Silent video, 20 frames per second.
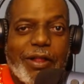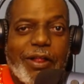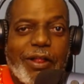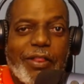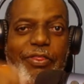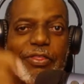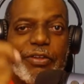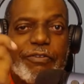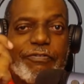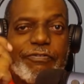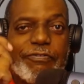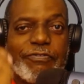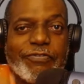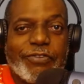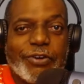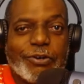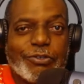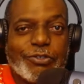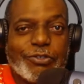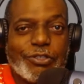the
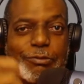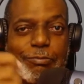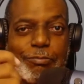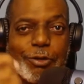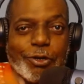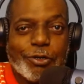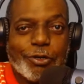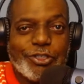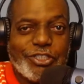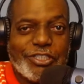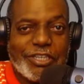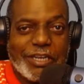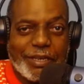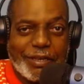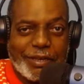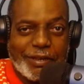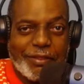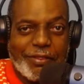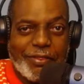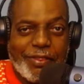first
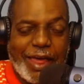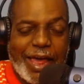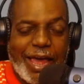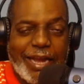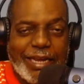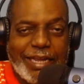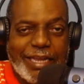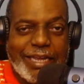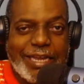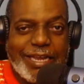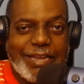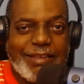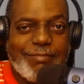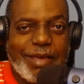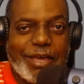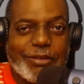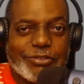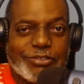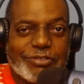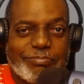person that
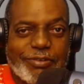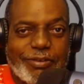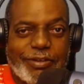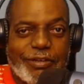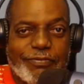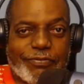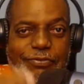emails me,